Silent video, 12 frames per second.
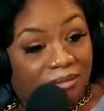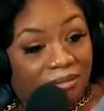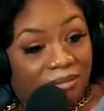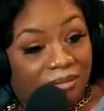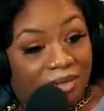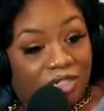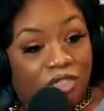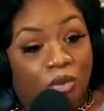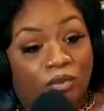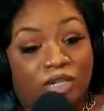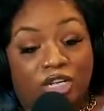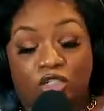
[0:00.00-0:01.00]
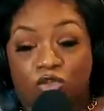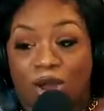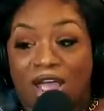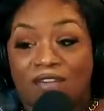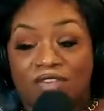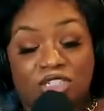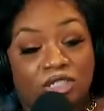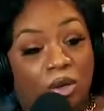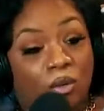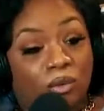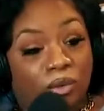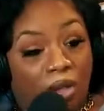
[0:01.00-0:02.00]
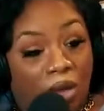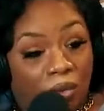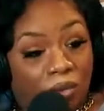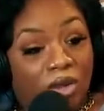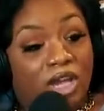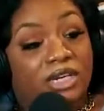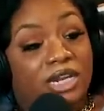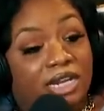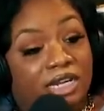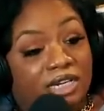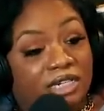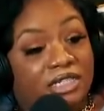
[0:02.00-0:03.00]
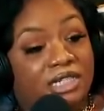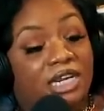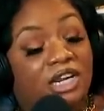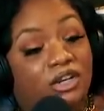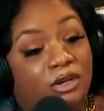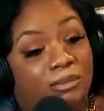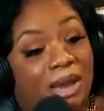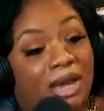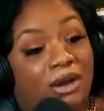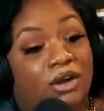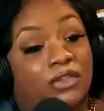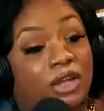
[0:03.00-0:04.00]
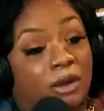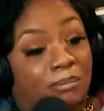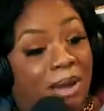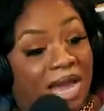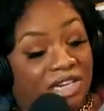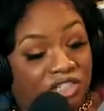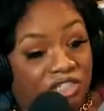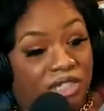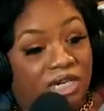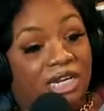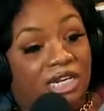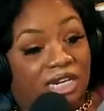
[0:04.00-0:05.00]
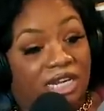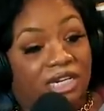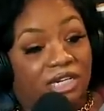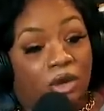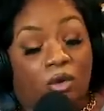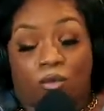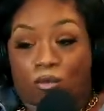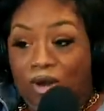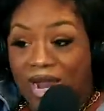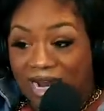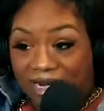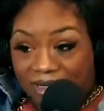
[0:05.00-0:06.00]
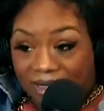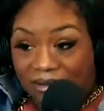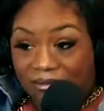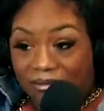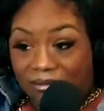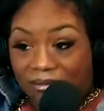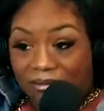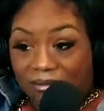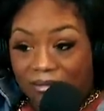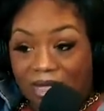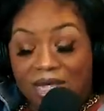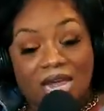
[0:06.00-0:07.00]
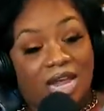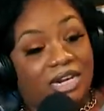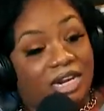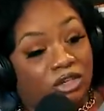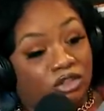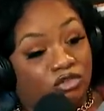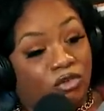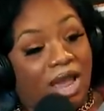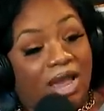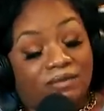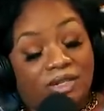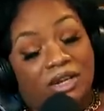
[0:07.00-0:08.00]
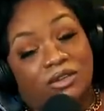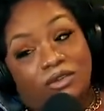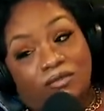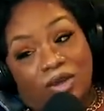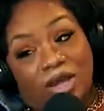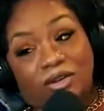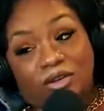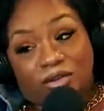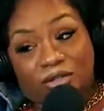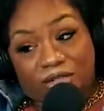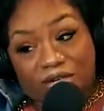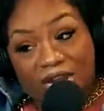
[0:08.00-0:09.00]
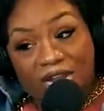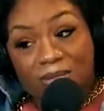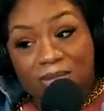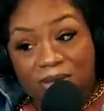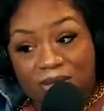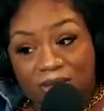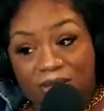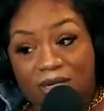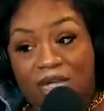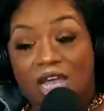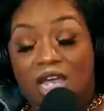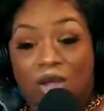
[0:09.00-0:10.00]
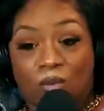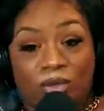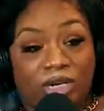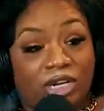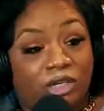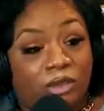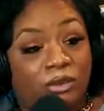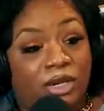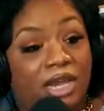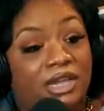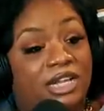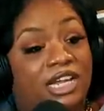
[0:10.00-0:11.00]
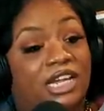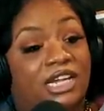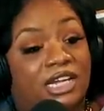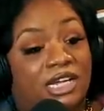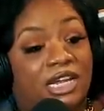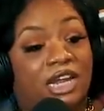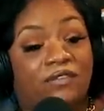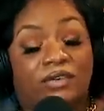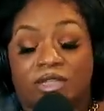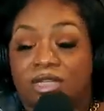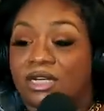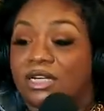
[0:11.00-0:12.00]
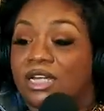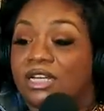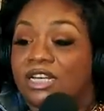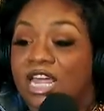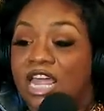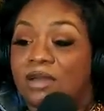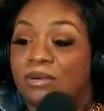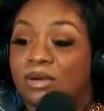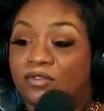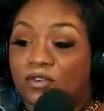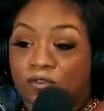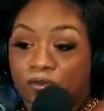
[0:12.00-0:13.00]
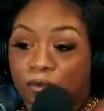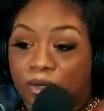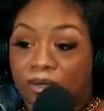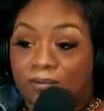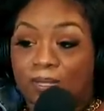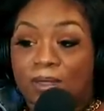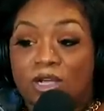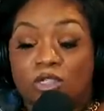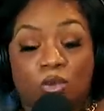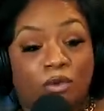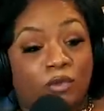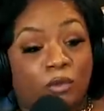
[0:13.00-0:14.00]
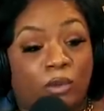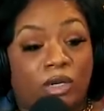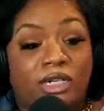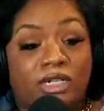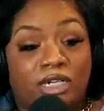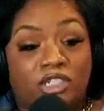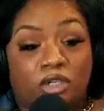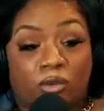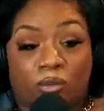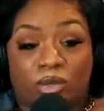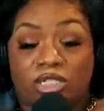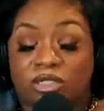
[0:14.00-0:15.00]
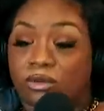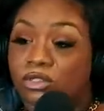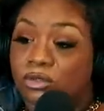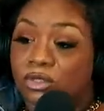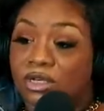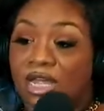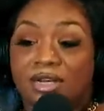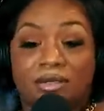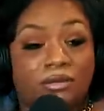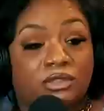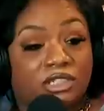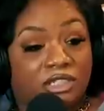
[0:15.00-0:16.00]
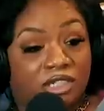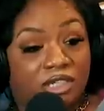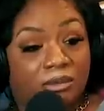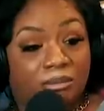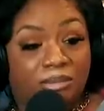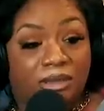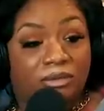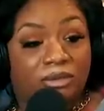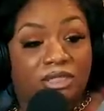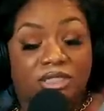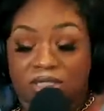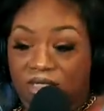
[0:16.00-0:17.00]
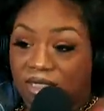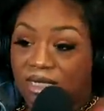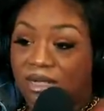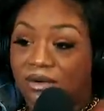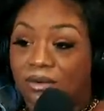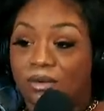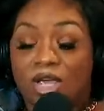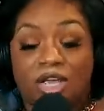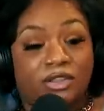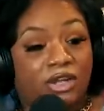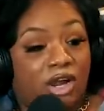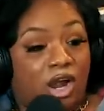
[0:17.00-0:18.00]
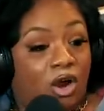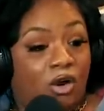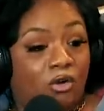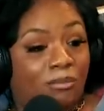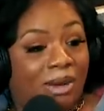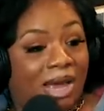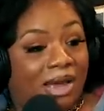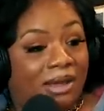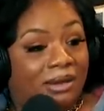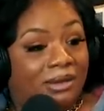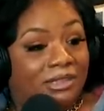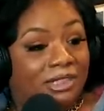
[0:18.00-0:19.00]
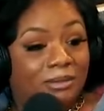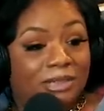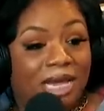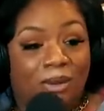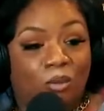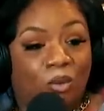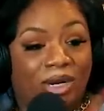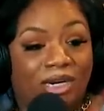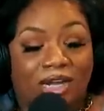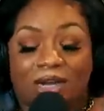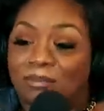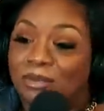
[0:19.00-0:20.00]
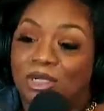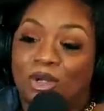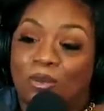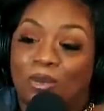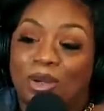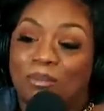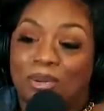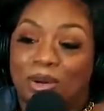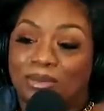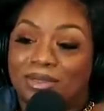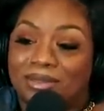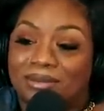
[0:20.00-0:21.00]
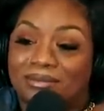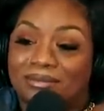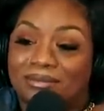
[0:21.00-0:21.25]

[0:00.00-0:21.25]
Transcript: Mm. So if they drive it so low, they could continue to buy or they'll buy shit and let it go raggedy. And they'll drive down the value of the neighborhood. And when they do that, they can get everything in that neighborhood for free. So if you really did your research on a lot of those condemned buildings in the ghetto, they're oh. owned by sometime one company or one person.